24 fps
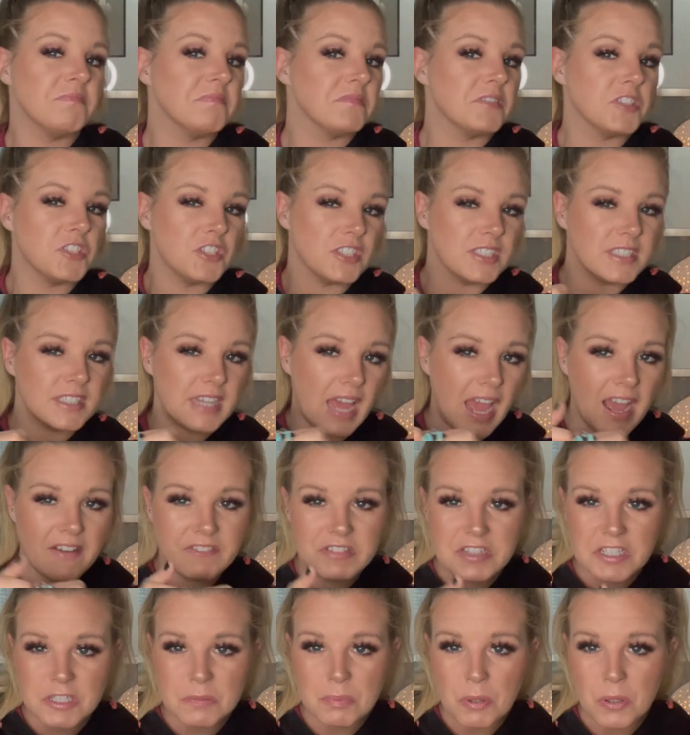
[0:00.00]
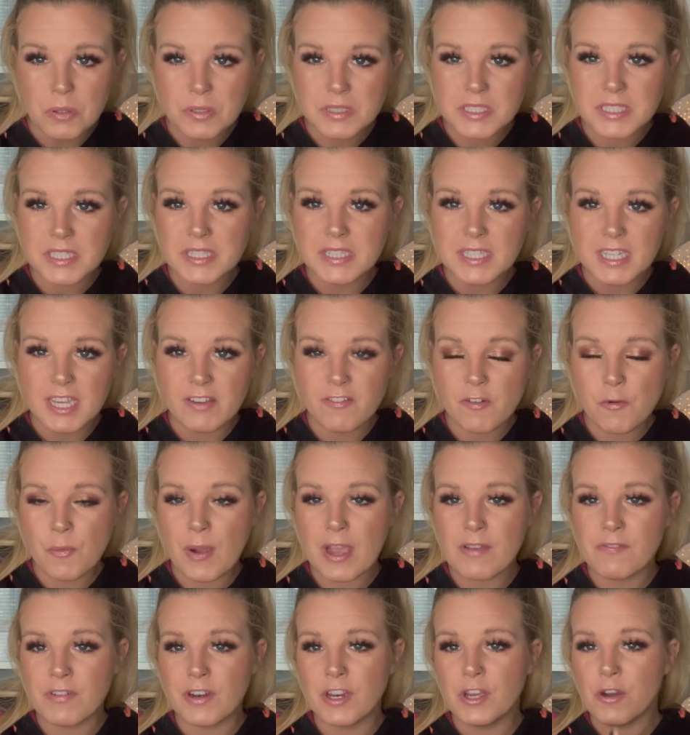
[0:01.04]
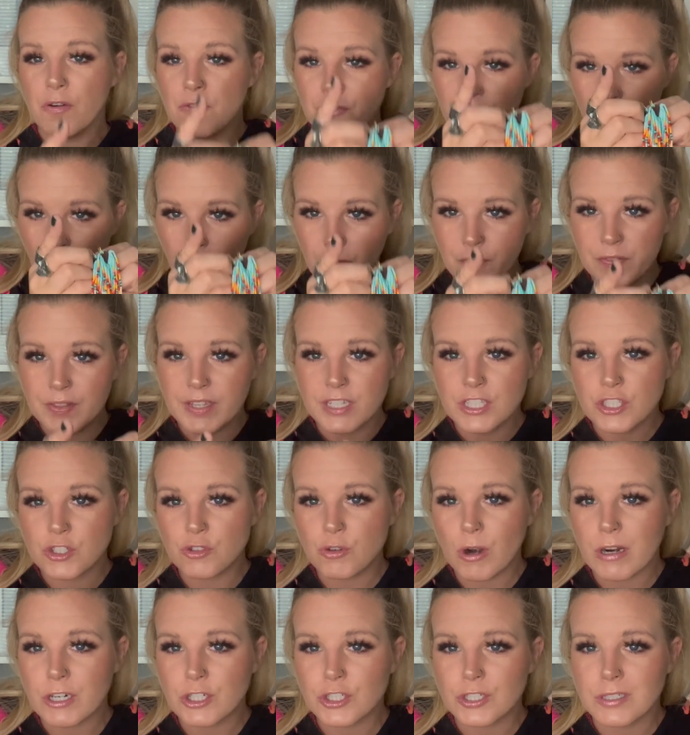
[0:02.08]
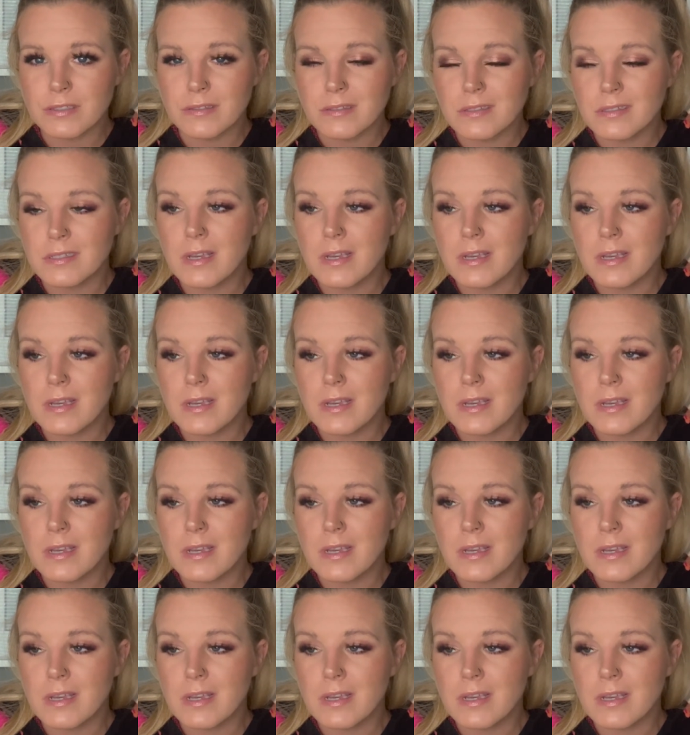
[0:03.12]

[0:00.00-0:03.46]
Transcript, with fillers: Just have a little pokesy at the giveaway video. Follow the instructions.